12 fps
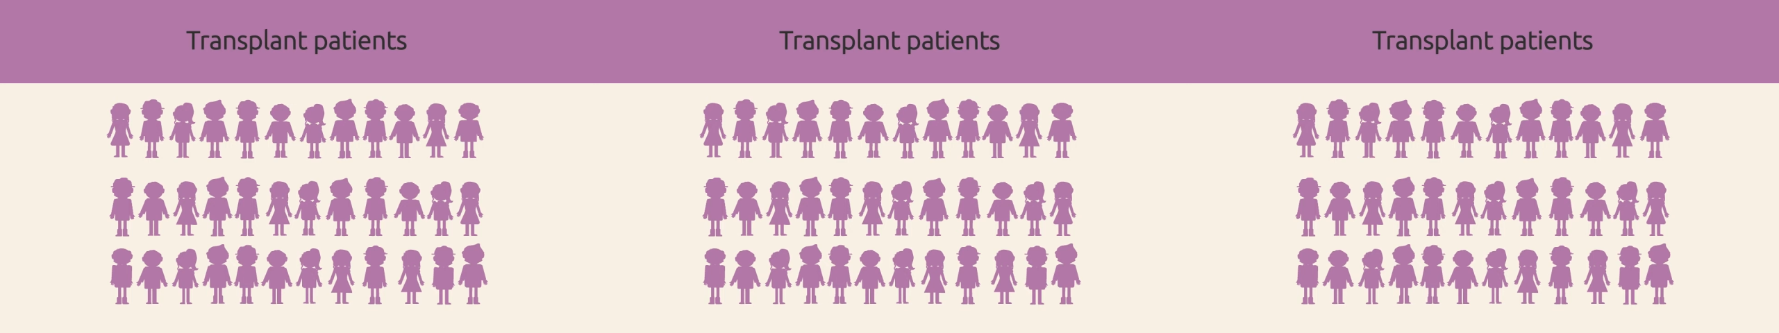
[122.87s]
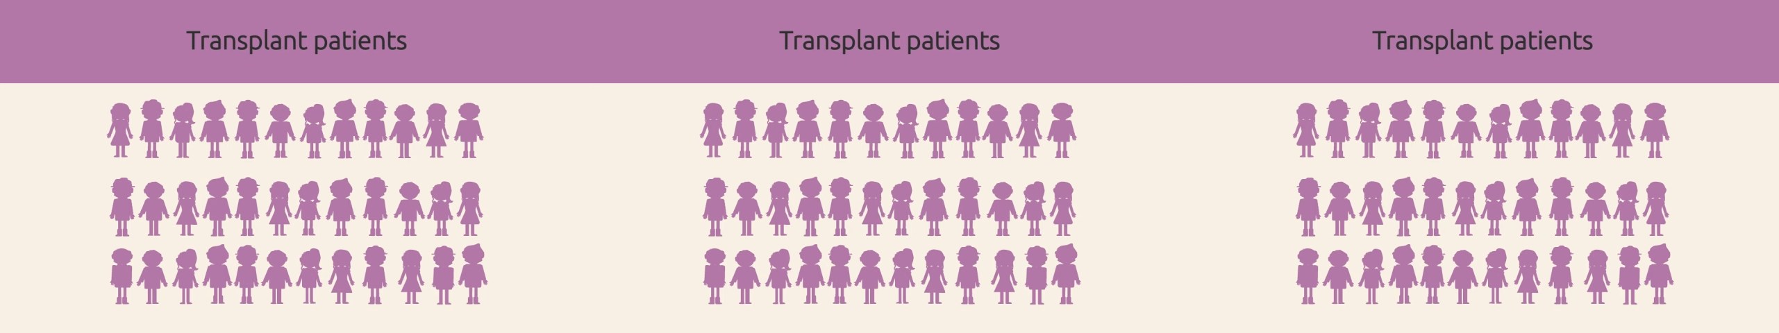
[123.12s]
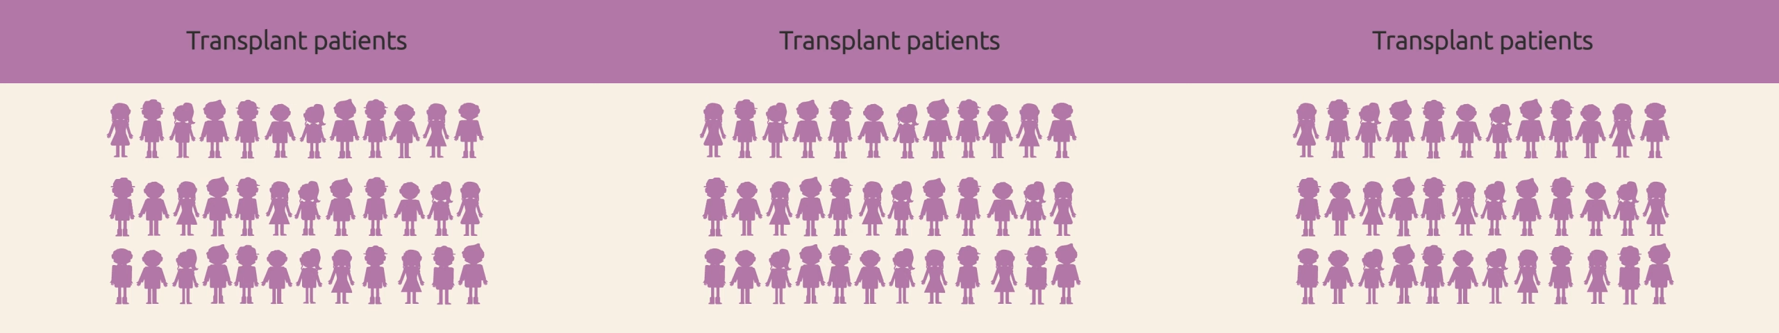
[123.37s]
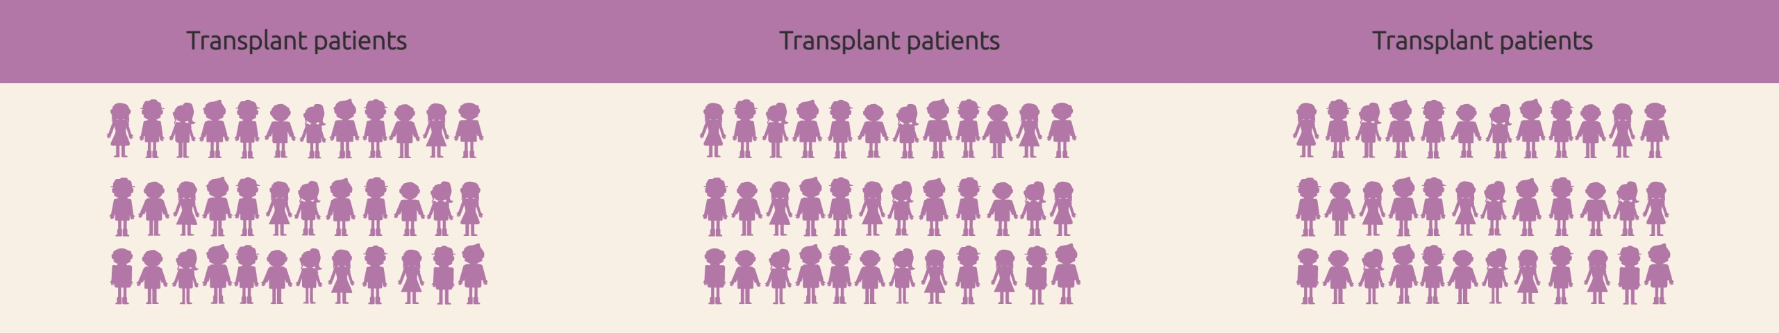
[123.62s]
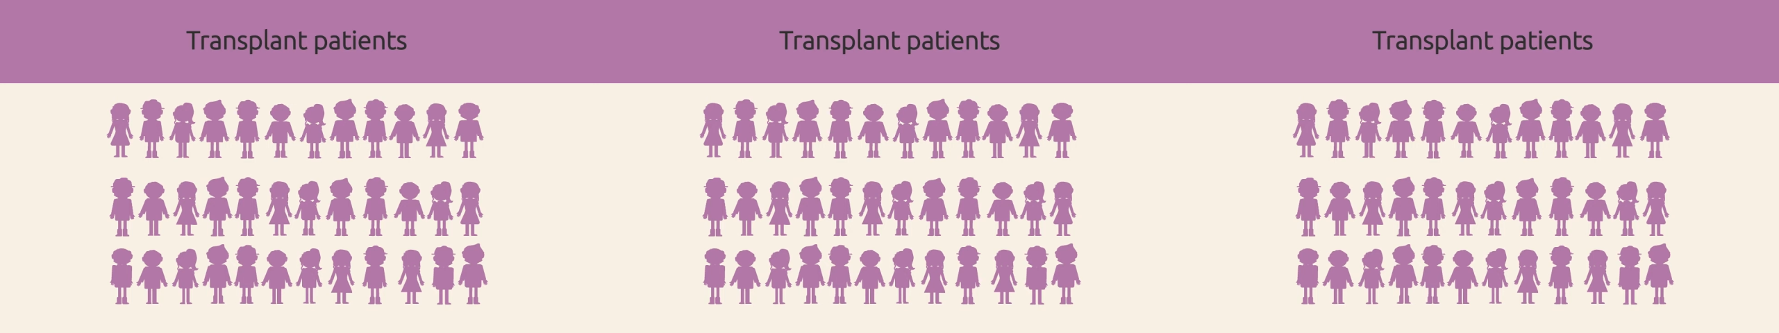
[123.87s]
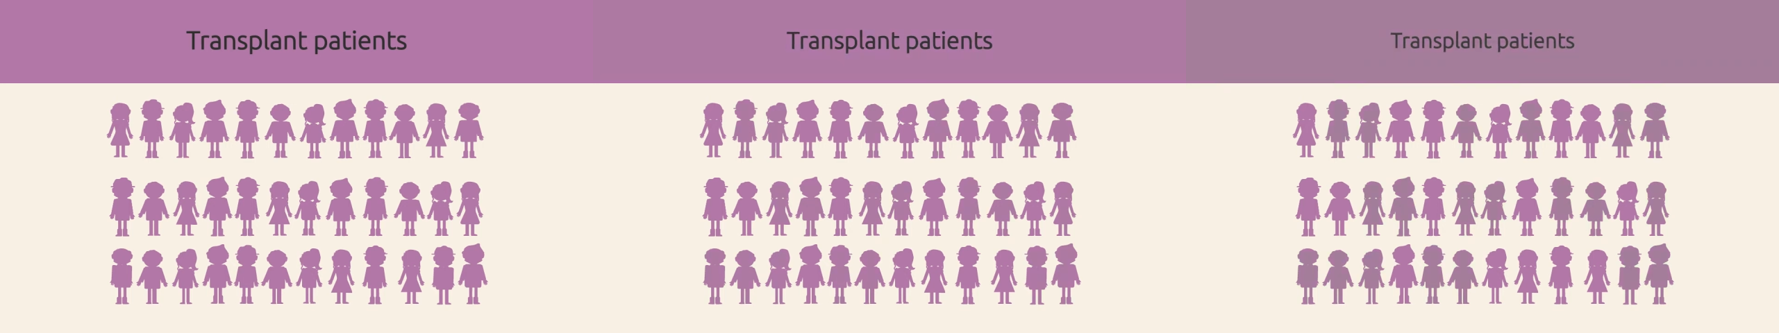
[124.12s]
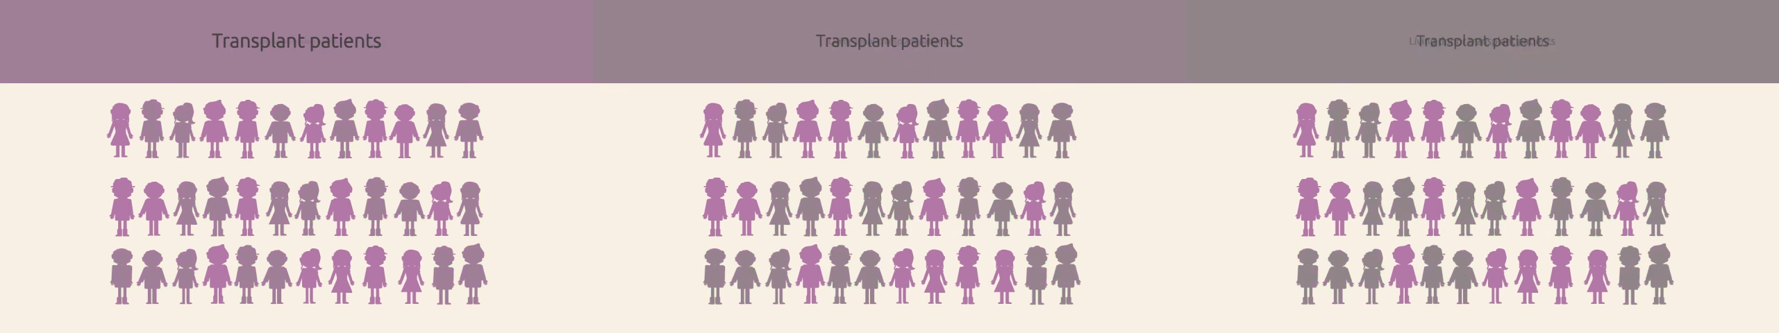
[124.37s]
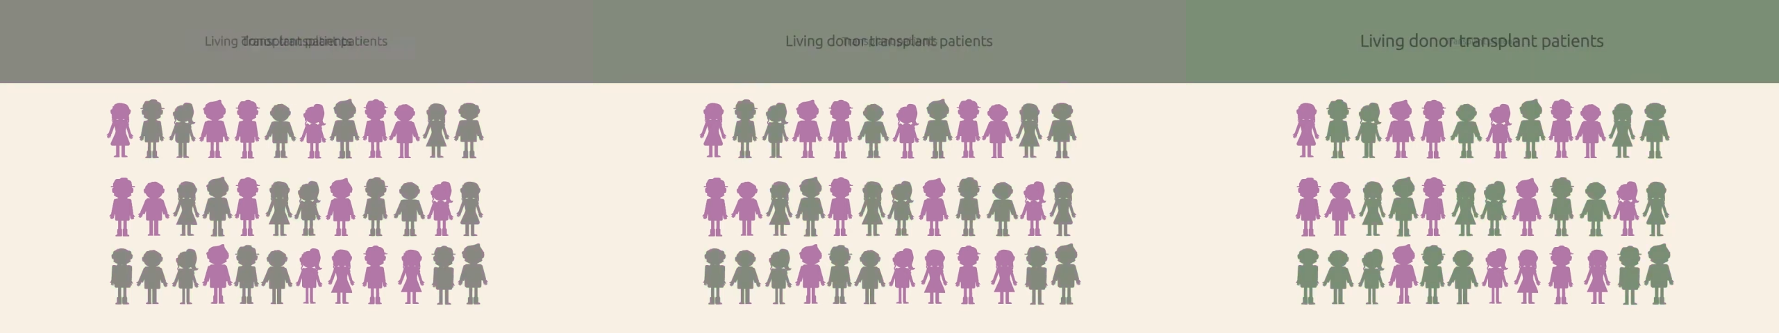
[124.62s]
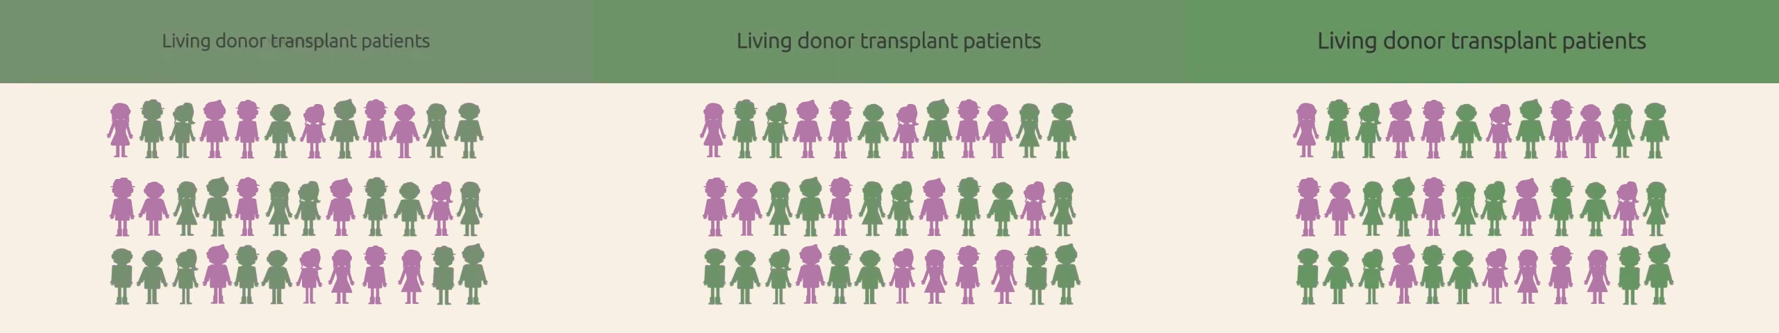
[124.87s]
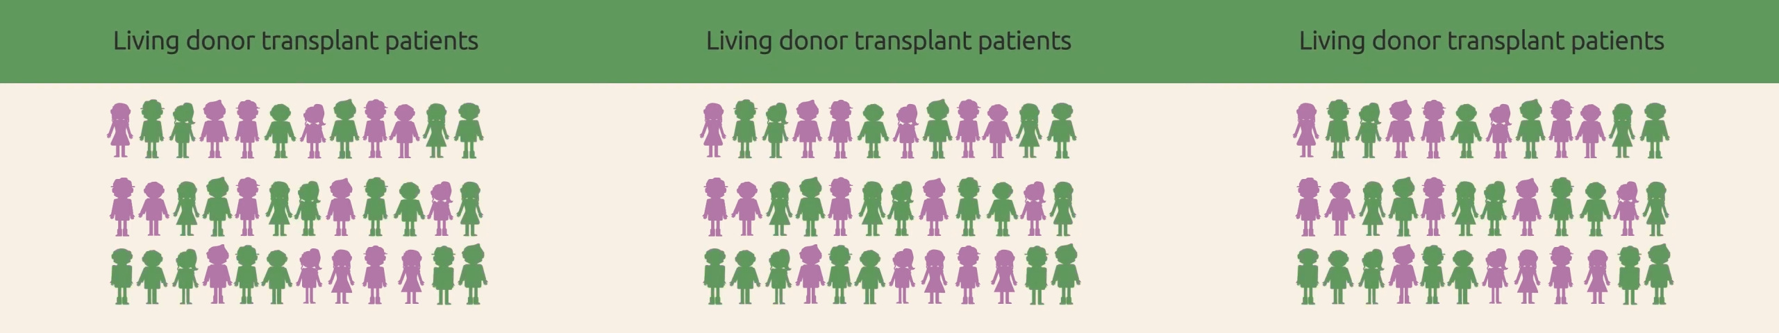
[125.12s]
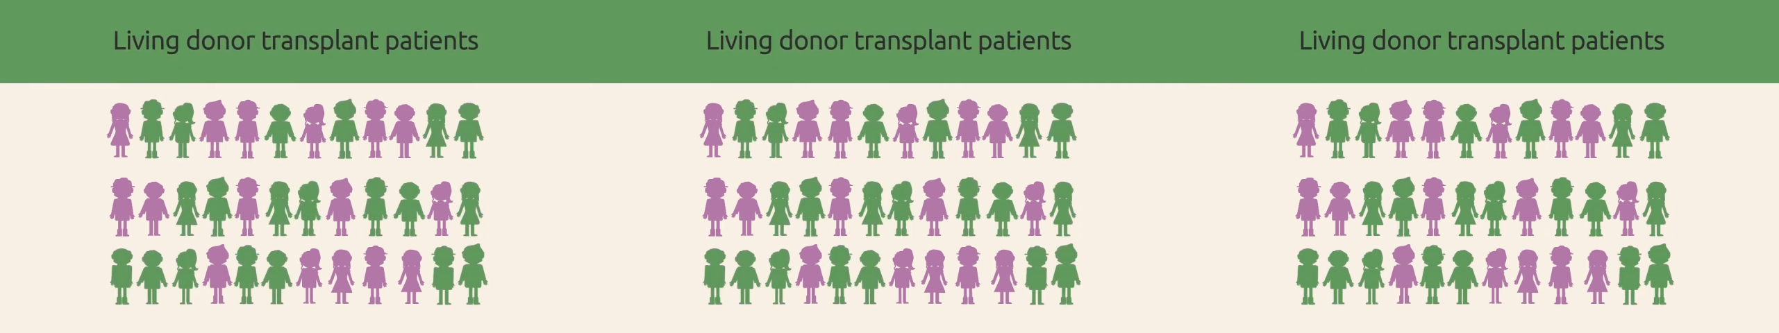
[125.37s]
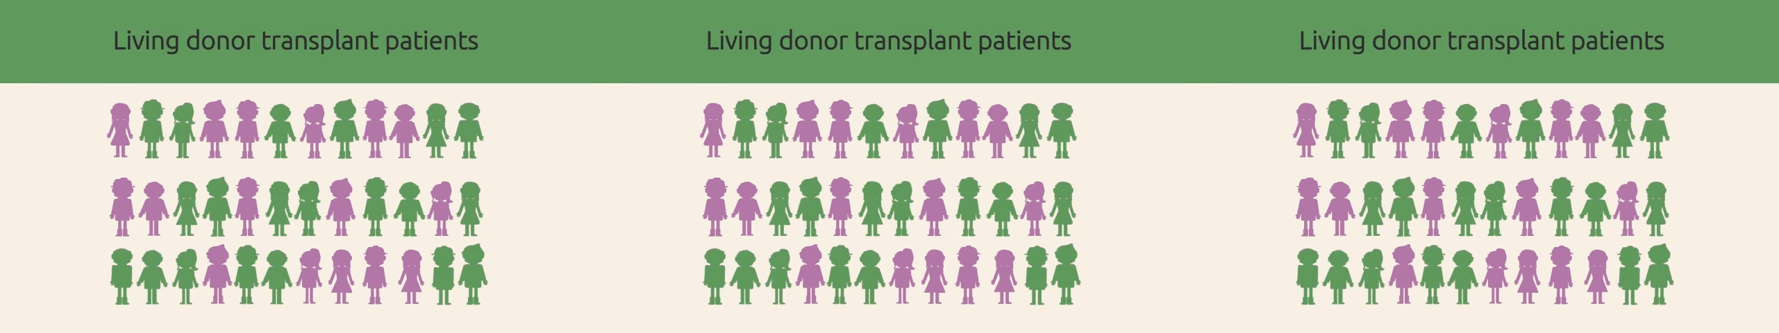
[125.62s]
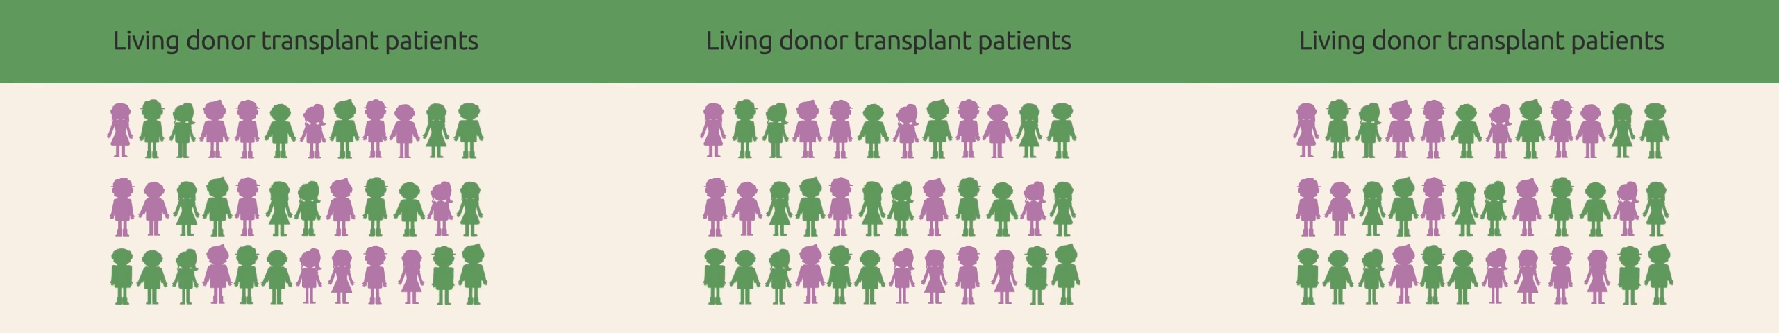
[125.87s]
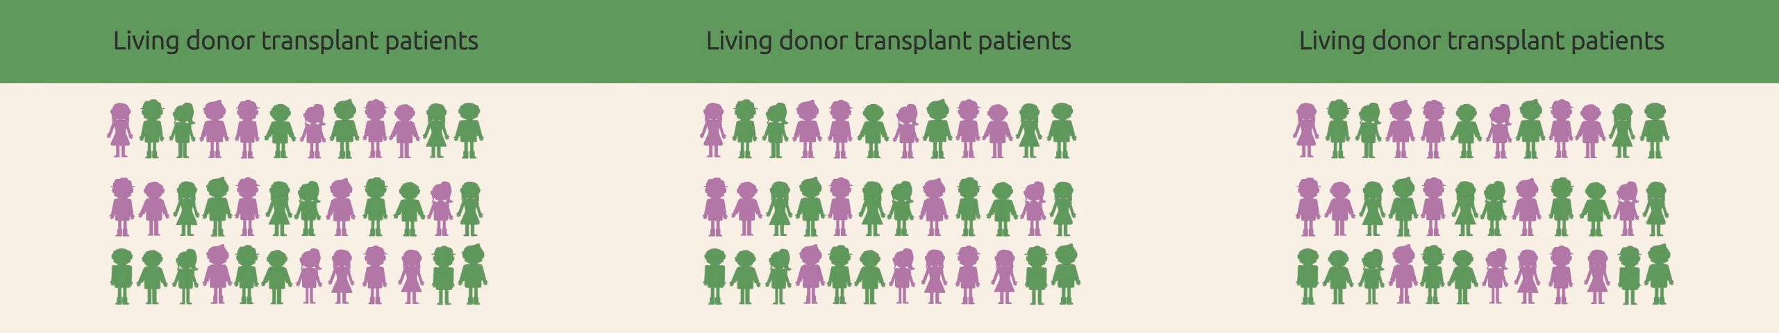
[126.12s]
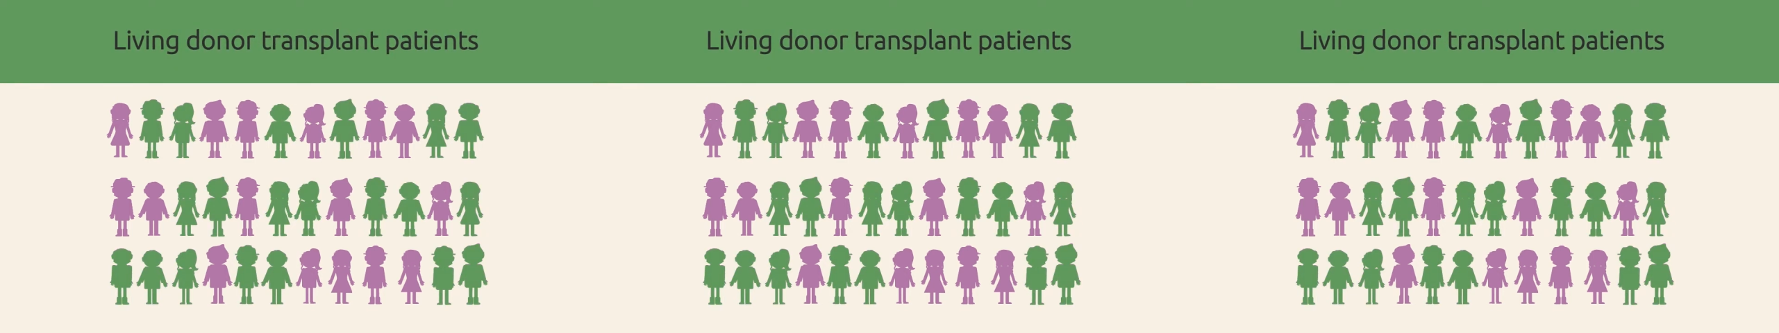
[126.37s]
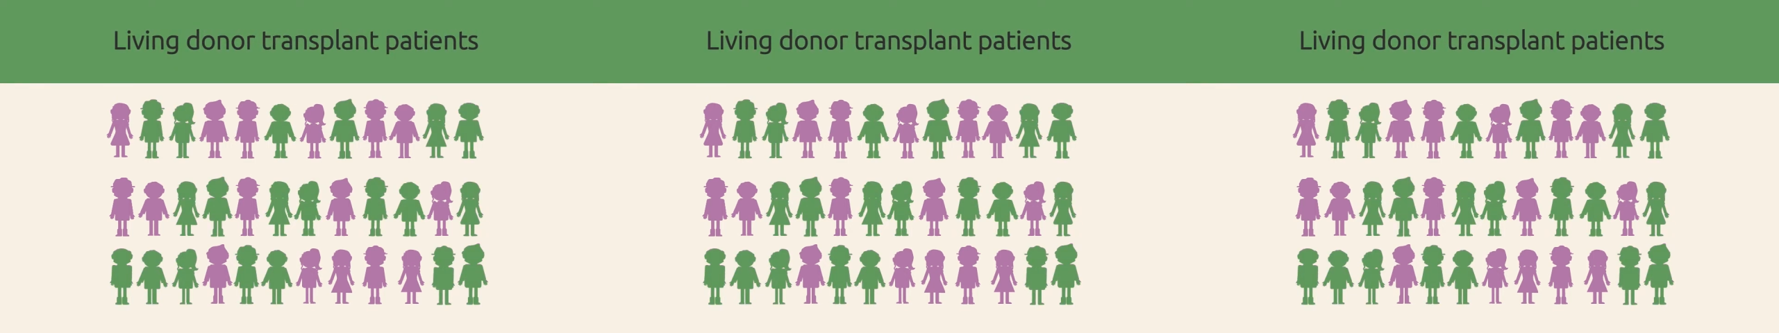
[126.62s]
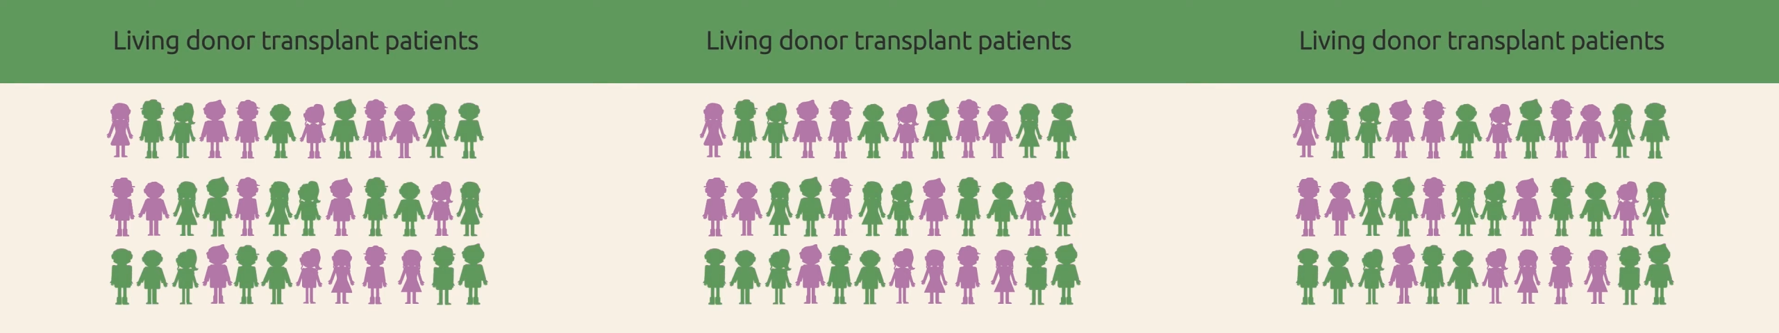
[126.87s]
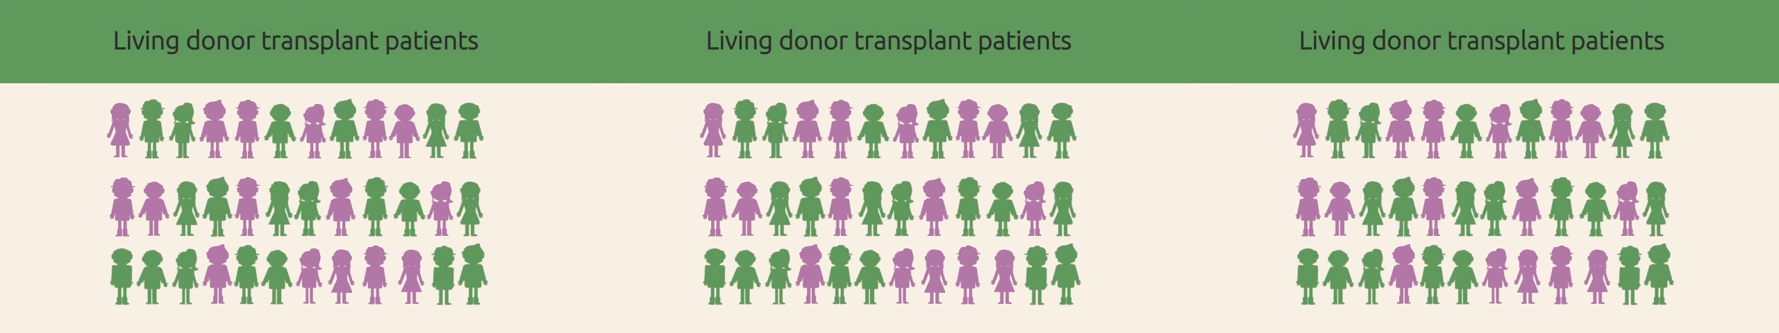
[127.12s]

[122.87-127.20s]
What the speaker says: (no speaker visible)